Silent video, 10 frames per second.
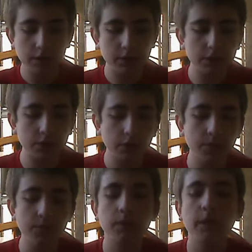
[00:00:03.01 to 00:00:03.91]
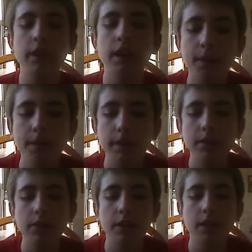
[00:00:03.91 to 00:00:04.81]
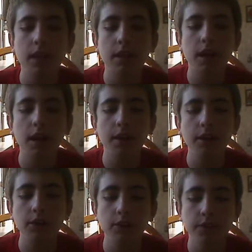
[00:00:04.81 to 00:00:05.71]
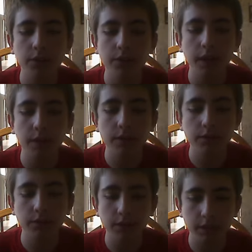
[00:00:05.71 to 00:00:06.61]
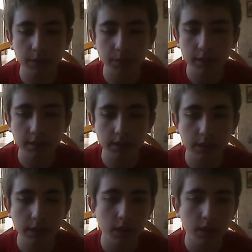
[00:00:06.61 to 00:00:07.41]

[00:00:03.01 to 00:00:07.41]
So right now I'm gonna do I'm gonna do a video that I wasn't really expecting